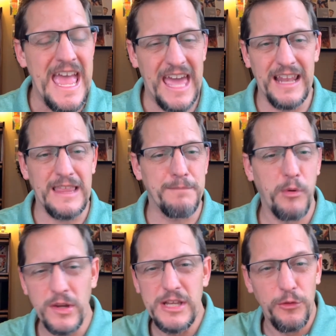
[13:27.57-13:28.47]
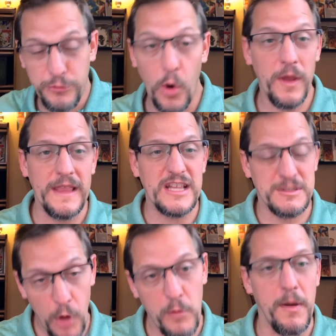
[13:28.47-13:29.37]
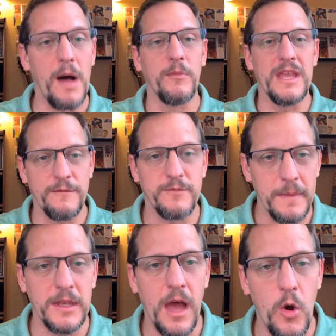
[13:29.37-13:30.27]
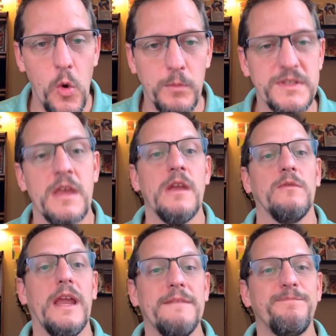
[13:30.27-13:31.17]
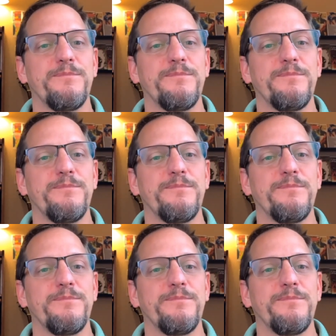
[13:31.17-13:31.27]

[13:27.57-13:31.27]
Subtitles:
and at that point he'll throw in that smoke bomb we got from the gnomes, right?